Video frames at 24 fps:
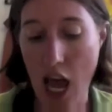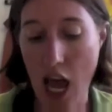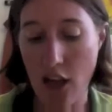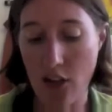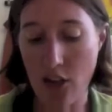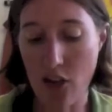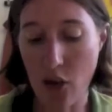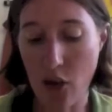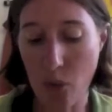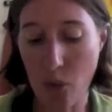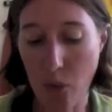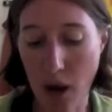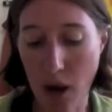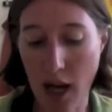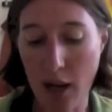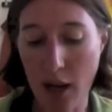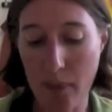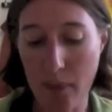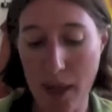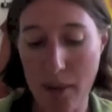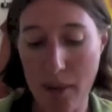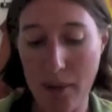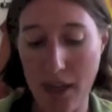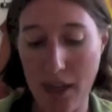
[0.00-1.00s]
And so
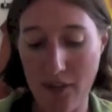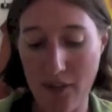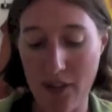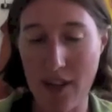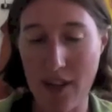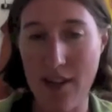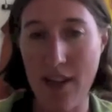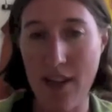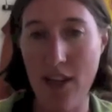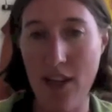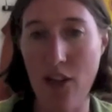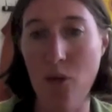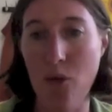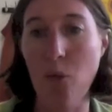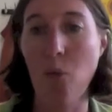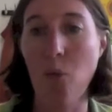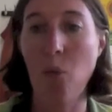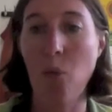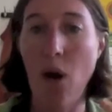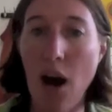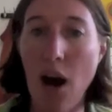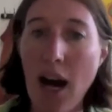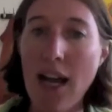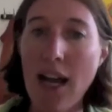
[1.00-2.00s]
while people have considered
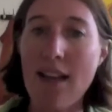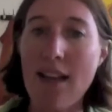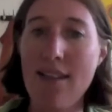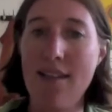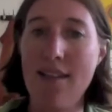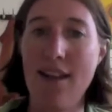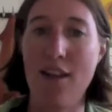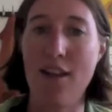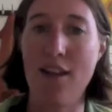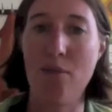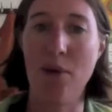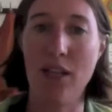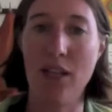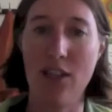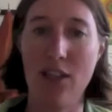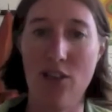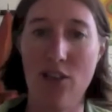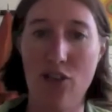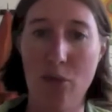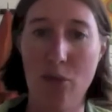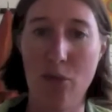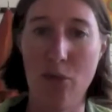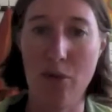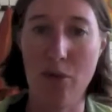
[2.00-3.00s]
why insects might
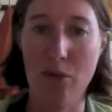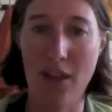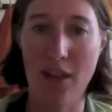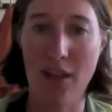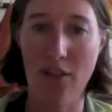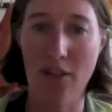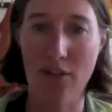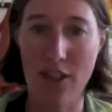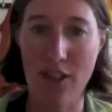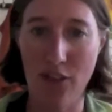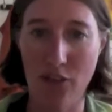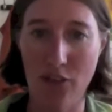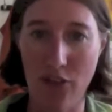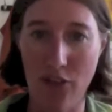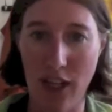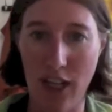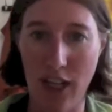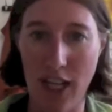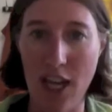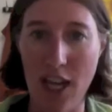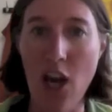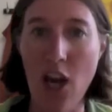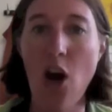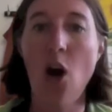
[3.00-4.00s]
distribute themselves
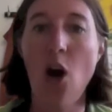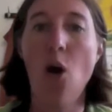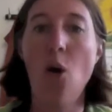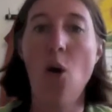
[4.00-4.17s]
differently,